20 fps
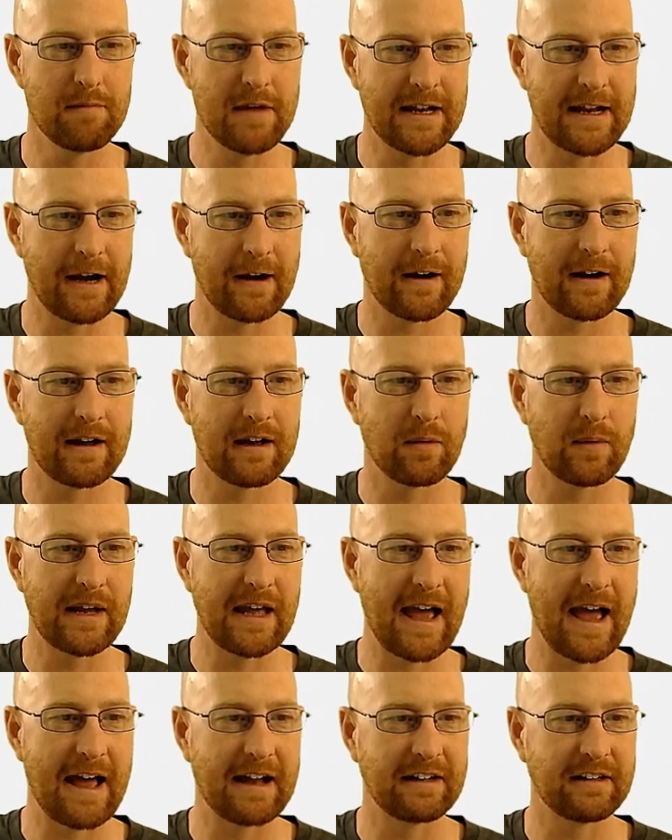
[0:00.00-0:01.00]
admin area.
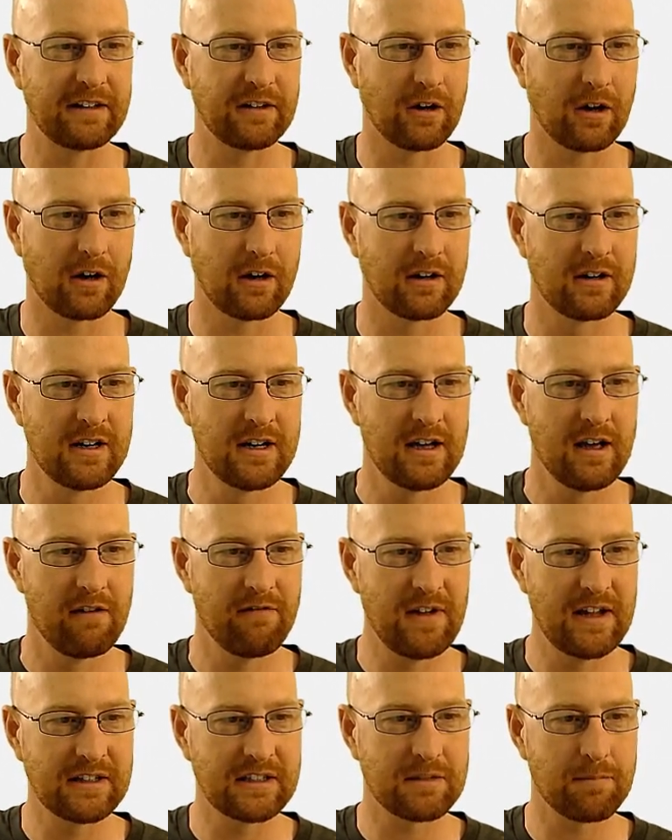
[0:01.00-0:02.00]
We added our
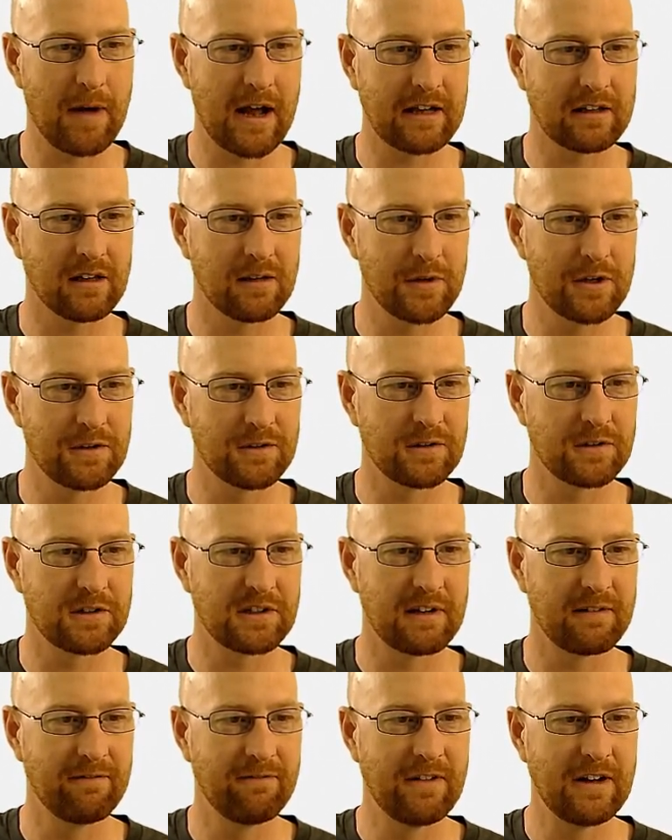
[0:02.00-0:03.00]
events,
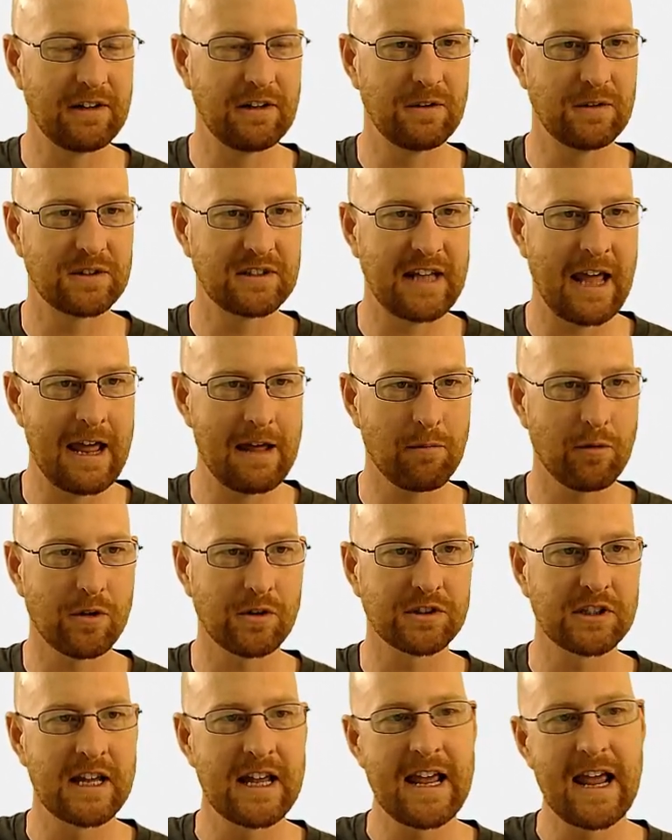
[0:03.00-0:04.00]
MyClubUsers, and venues
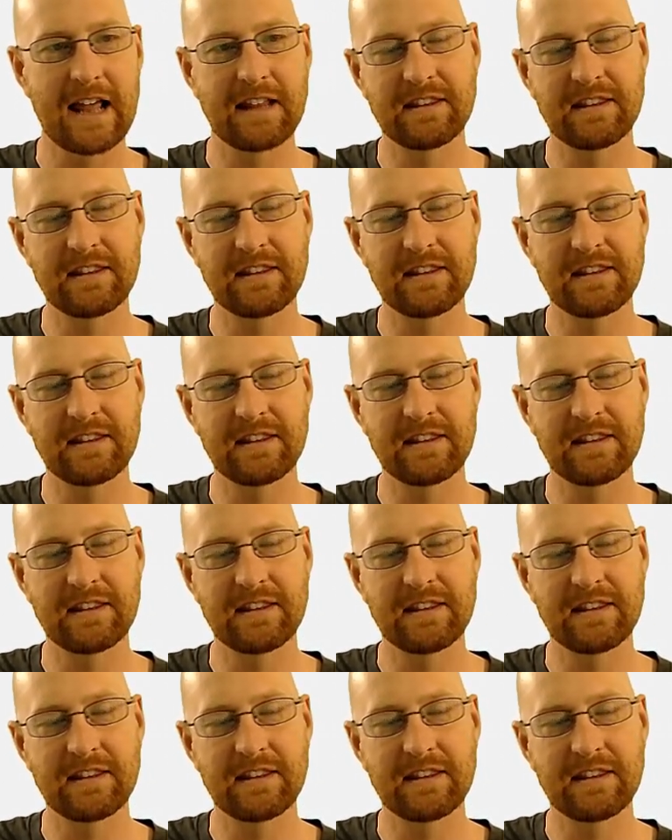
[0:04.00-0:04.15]
tables.